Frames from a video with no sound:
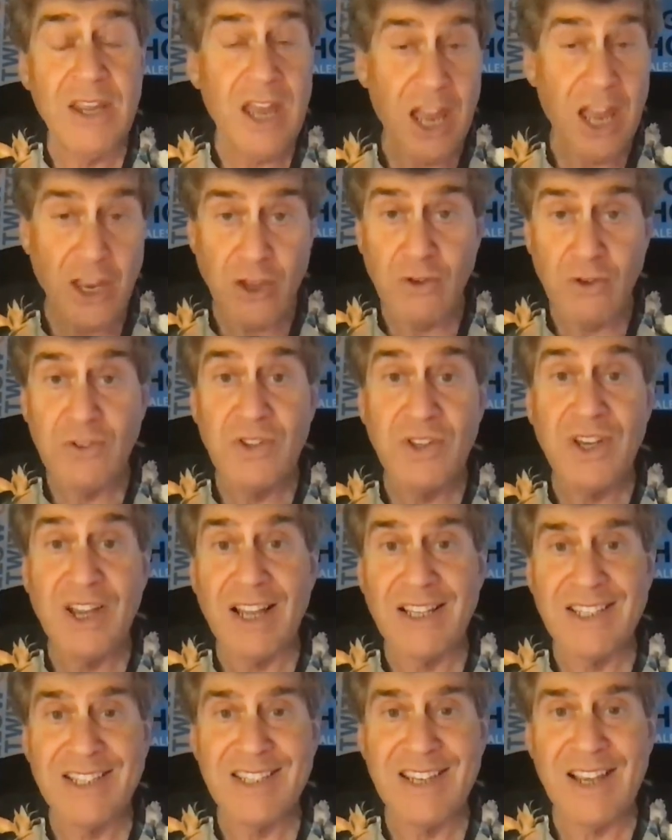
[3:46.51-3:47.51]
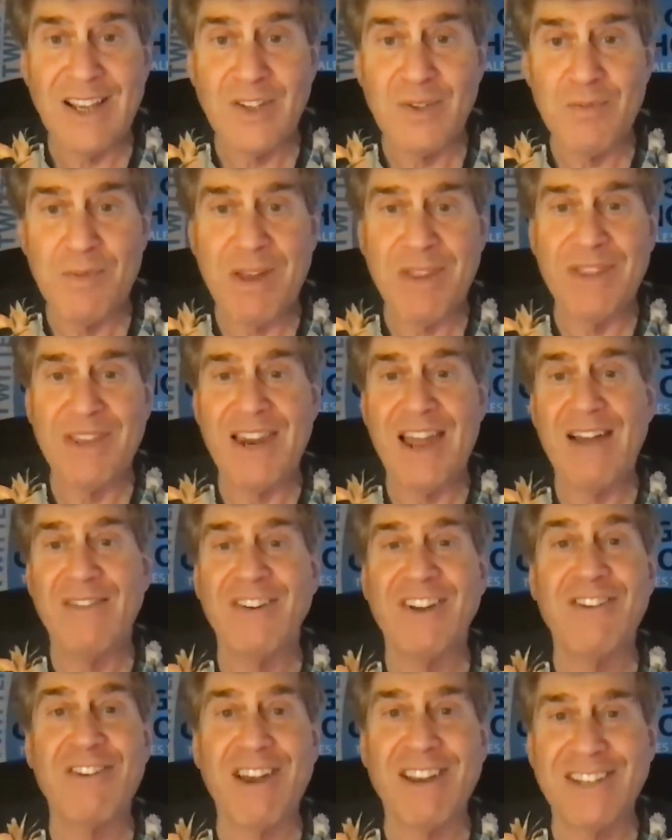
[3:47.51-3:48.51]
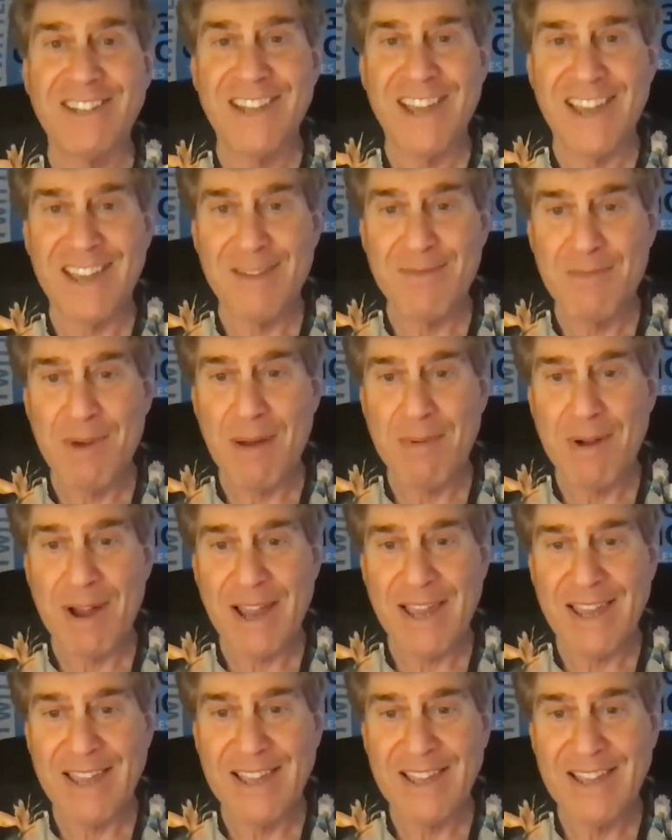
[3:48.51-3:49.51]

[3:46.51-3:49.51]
and use the GUTS sales method. Have a great day. Bye-bye.